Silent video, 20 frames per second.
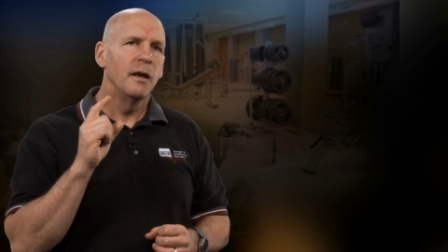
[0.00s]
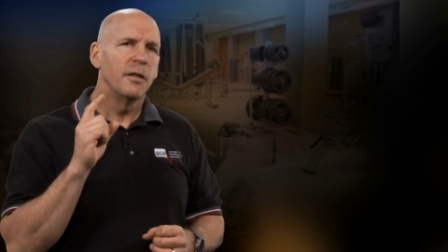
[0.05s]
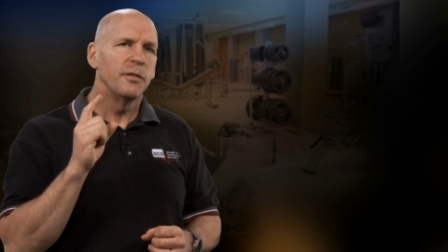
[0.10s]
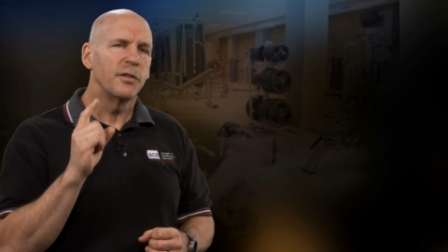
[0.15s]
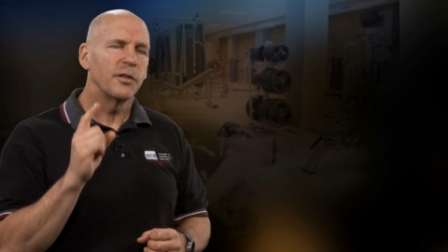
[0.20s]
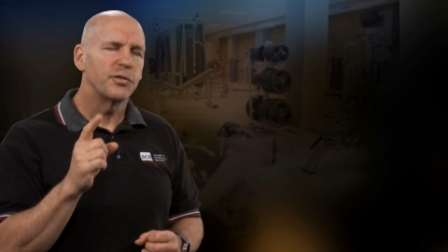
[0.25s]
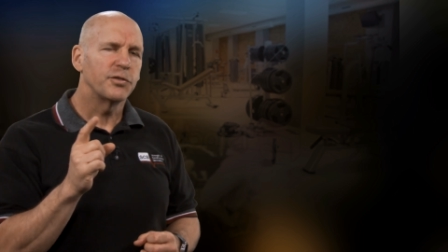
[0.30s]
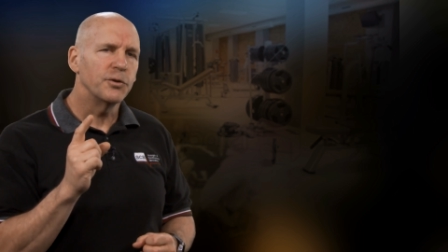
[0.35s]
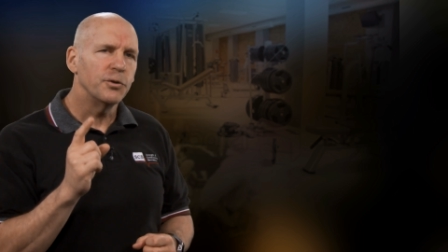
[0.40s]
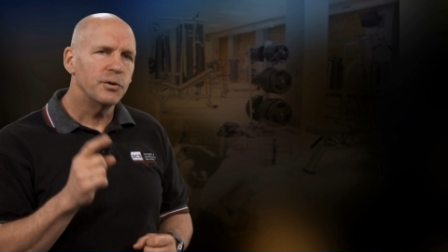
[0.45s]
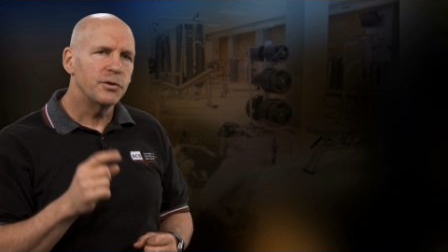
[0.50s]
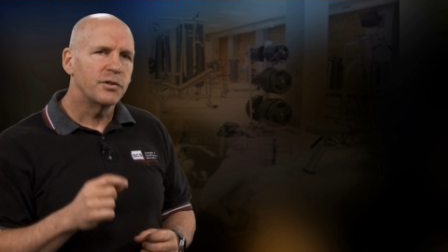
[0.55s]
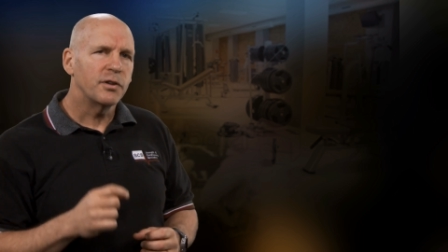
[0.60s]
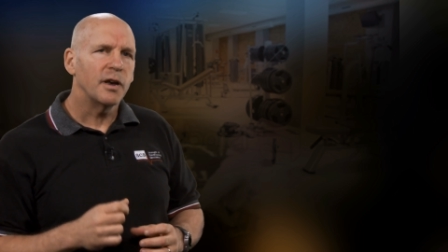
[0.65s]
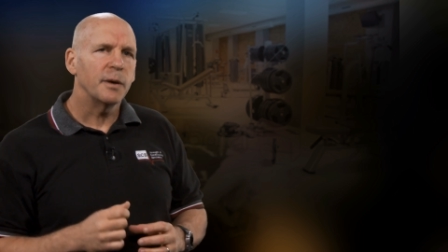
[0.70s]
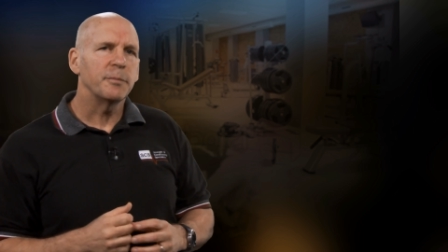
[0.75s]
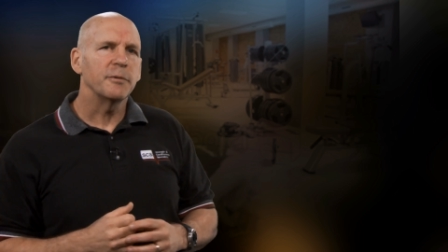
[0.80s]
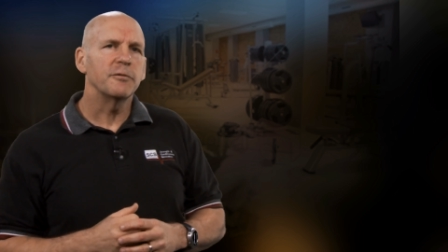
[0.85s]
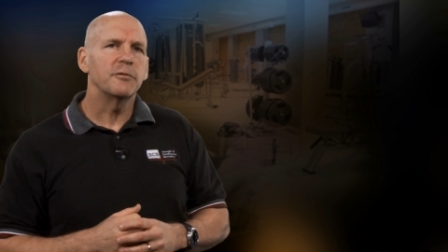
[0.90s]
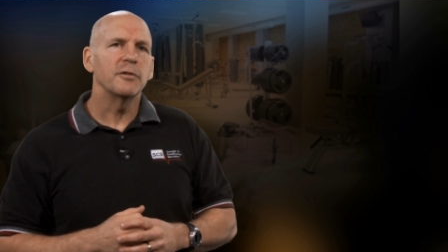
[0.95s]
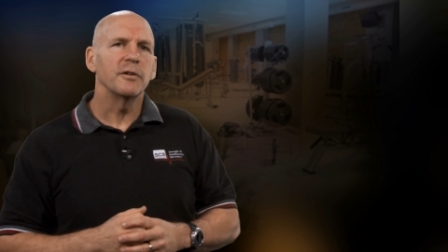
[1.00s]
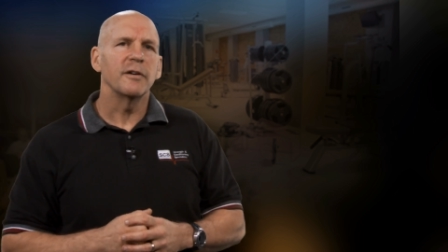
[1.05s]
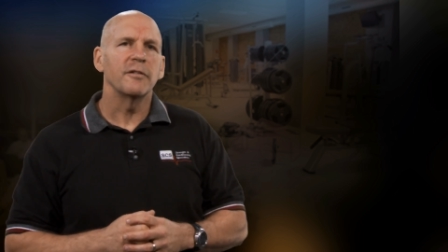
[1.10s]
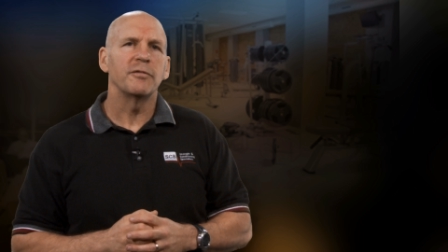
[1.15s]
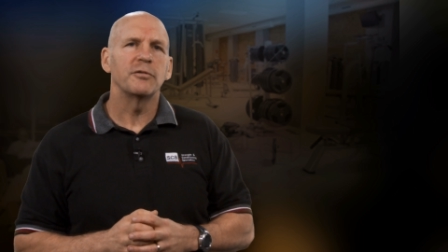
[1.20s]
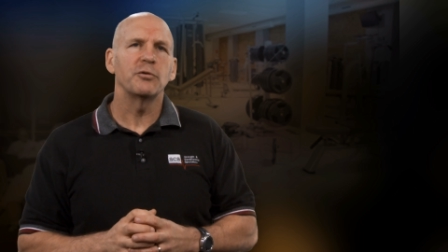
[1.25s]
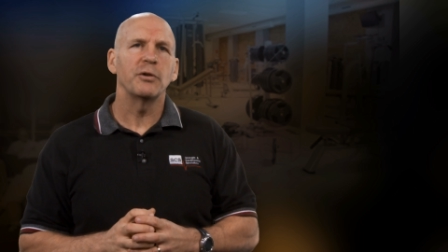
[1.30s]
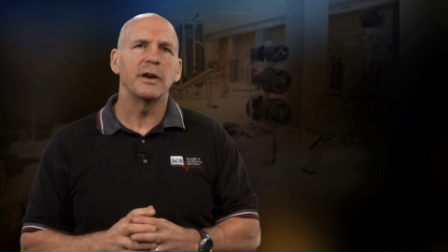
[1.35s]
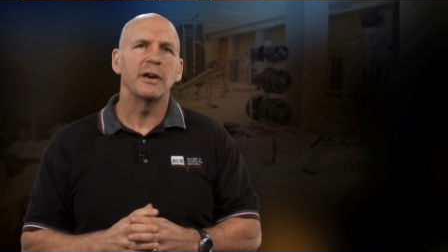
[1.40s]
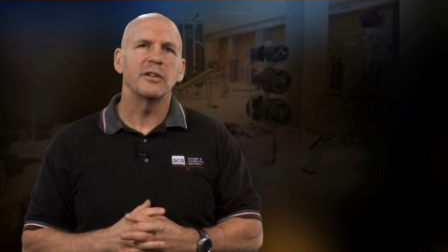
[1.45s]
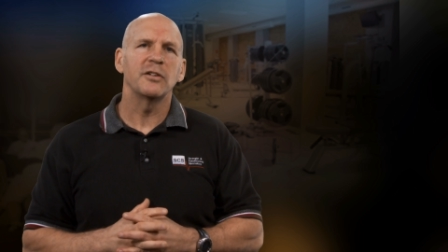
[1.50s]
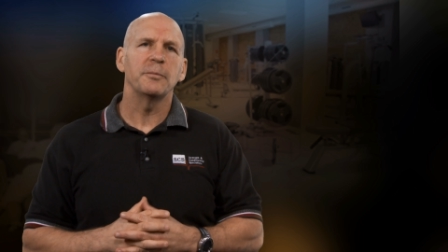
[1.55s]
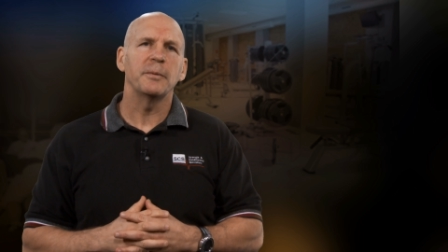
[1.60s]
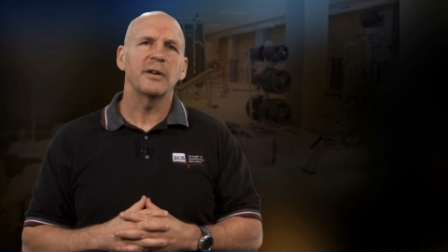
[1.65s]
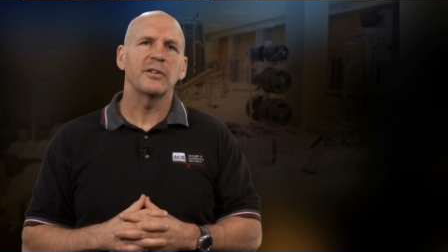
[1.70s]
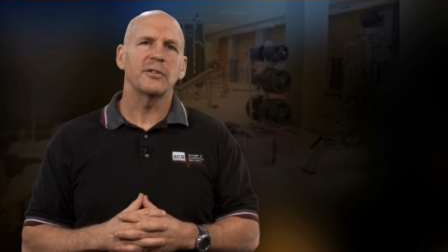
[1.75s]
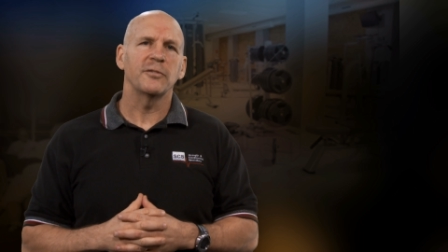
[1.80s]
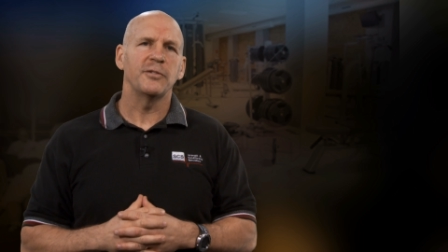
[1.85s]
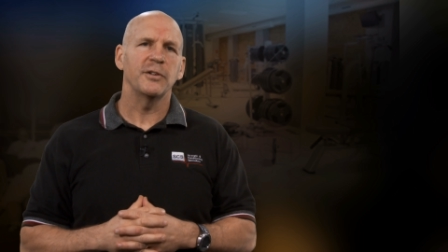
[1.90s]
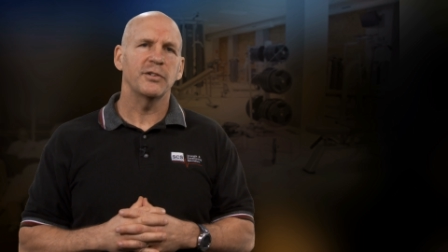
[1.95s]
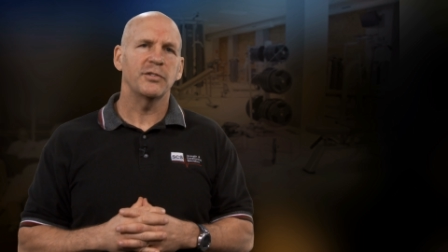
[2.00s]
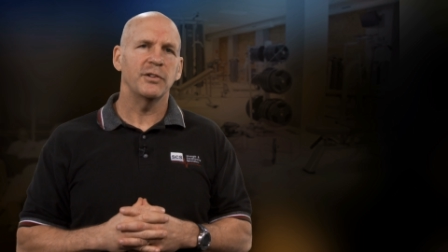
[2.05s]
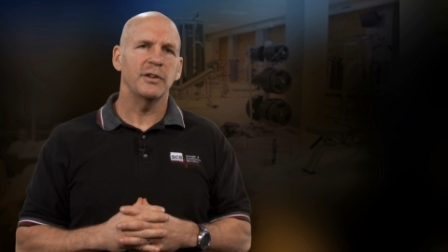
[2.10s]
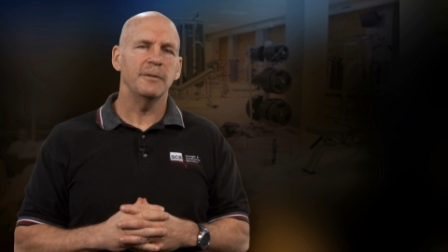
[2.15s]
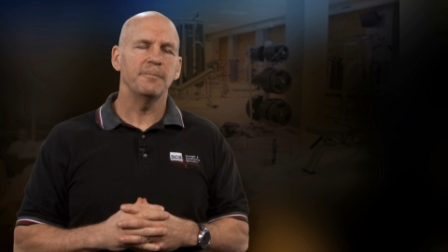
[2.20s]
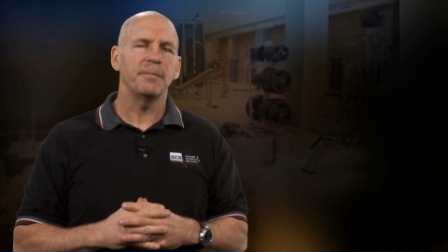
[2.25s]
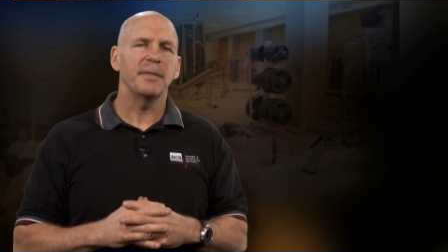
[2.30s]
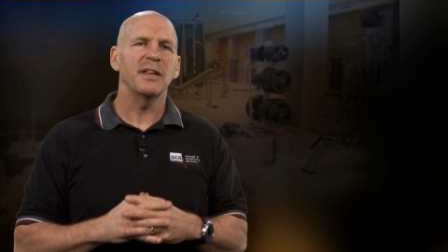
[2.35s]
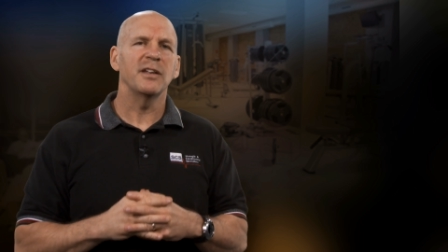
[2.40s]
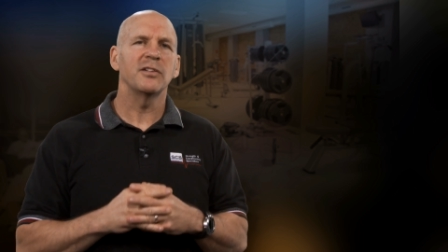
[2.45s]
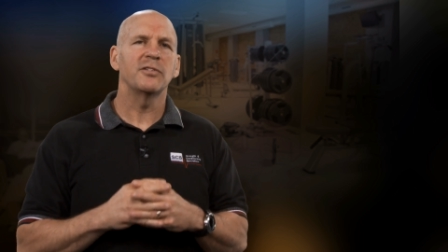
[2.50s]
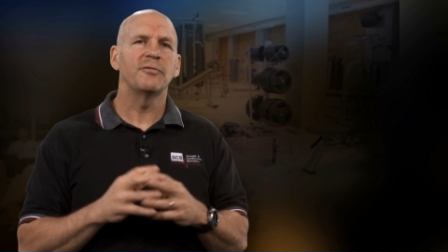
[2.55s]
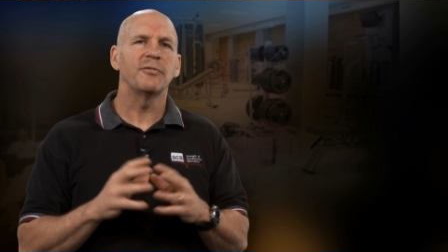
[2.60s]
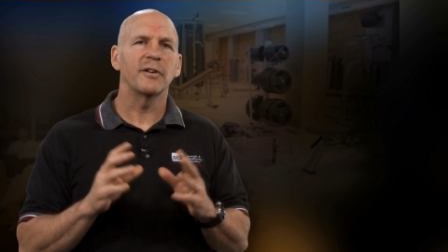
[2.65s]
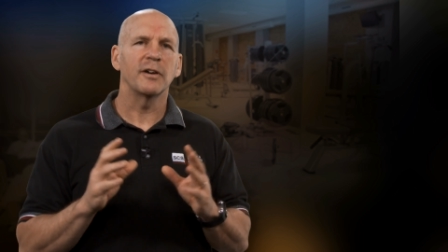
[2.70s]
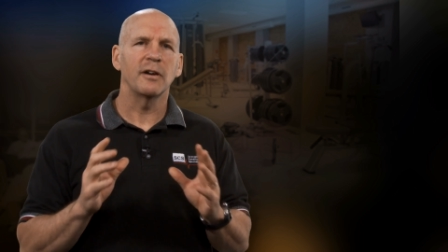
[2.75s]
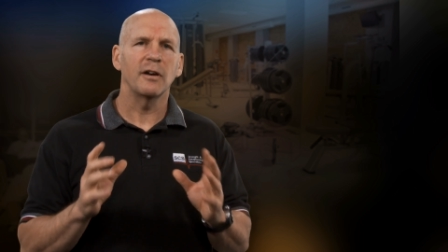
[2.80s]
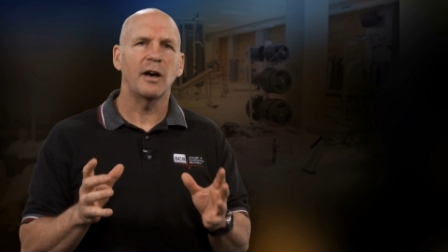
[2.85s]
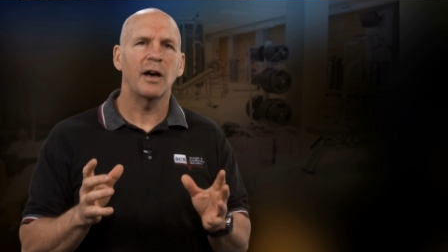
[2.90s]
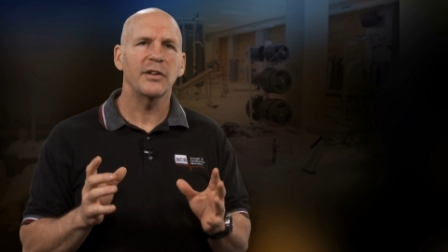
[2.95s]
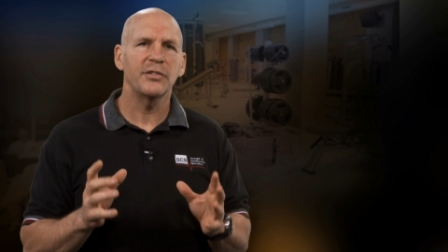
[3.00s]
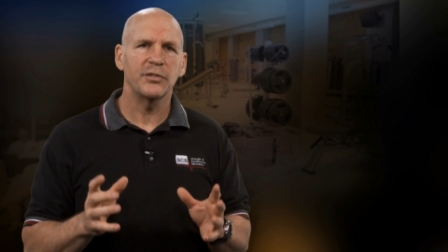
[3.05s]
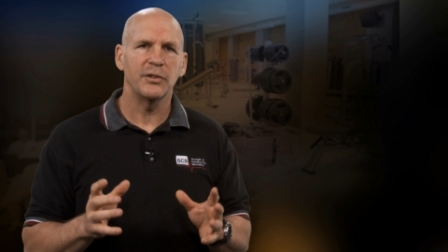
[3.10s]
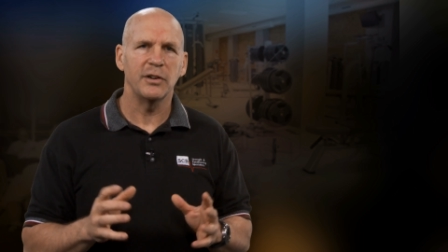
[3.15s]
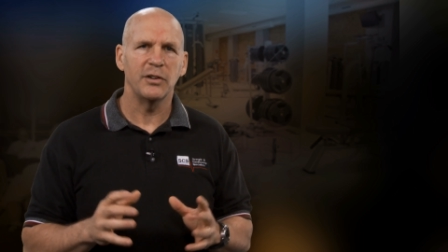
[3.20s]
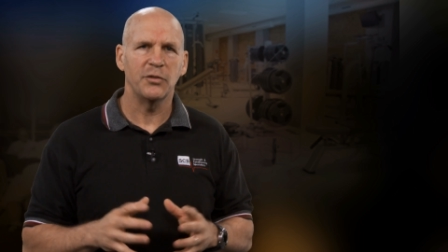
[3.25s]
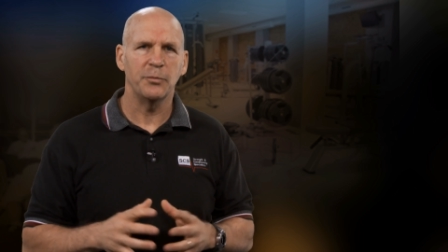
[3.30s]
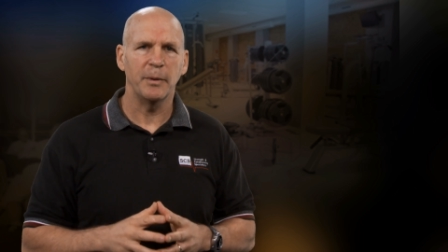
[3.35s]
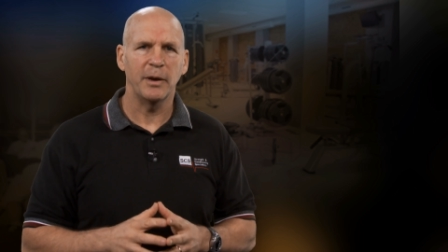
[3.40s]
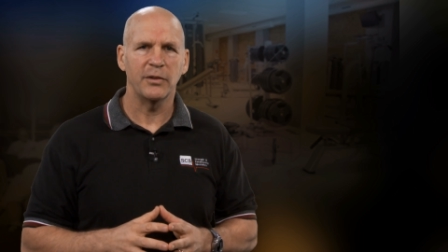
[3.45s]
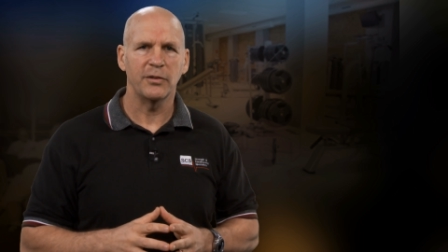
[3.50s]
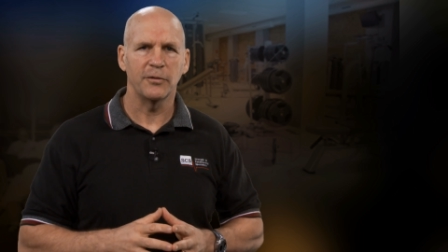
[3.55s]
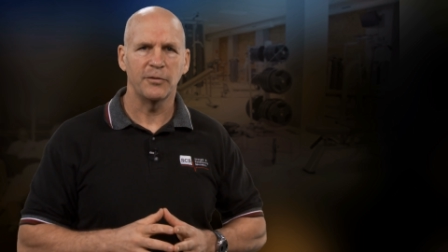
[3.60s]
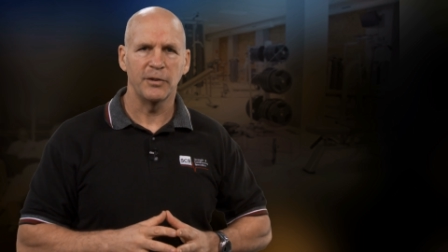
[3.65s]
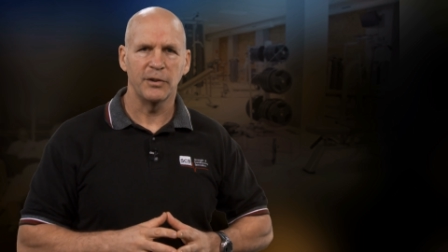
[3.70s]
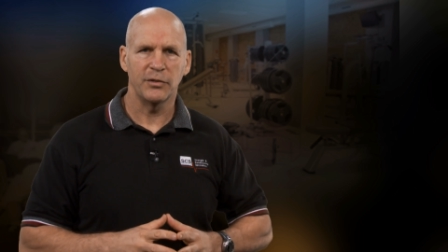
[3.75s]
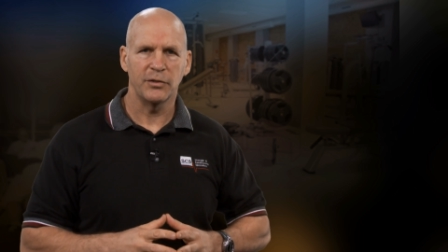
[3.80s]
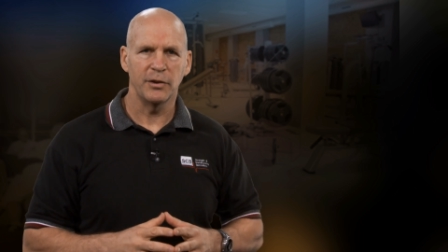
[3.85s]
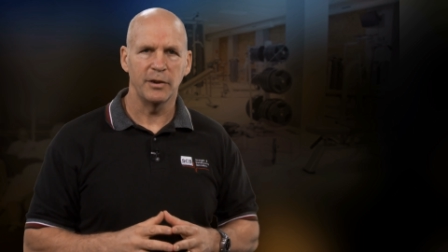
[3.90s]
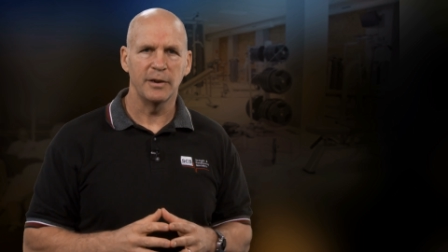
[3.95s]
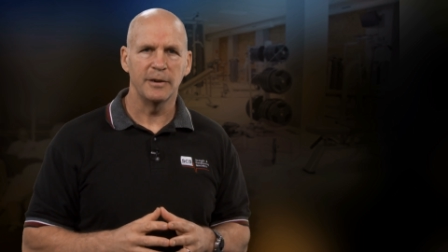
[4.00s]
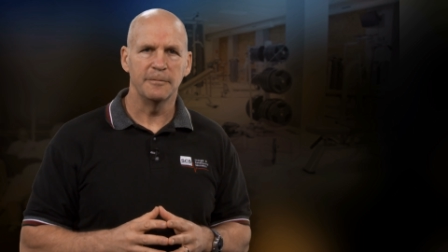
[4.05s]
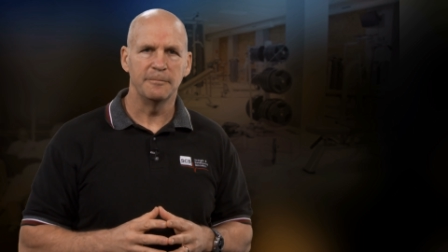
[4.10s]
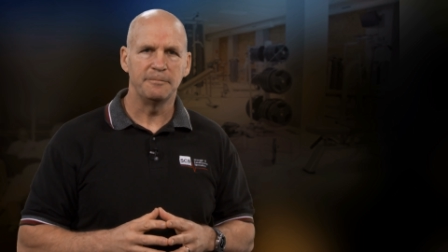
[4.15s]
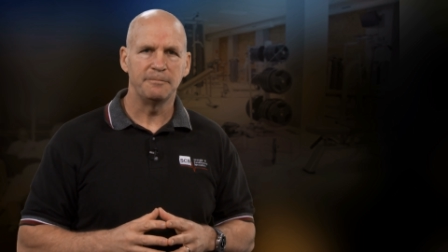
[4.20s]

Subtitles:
The third type of training specificity is velocity specificity.